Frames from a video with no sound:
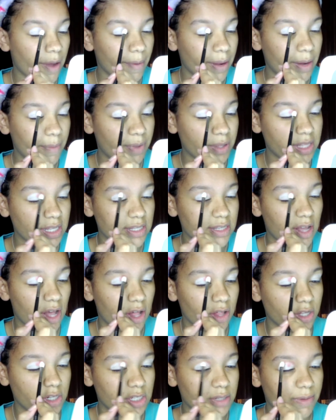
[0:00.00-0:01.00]
going to put this all
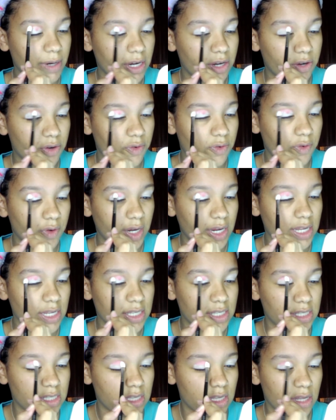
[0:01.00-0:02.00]
into my crease.
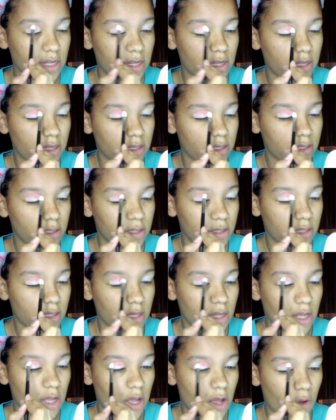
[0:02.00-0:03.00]

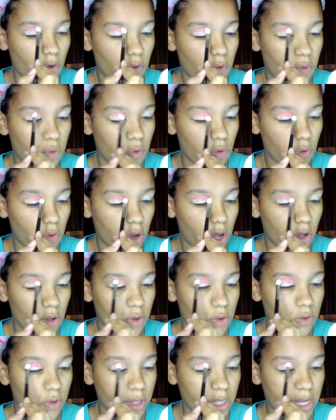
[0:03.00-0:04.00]
Ooh,
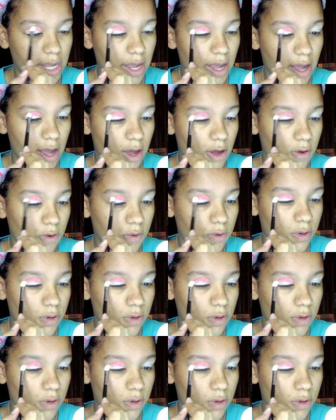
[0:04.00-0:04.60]
holy cow.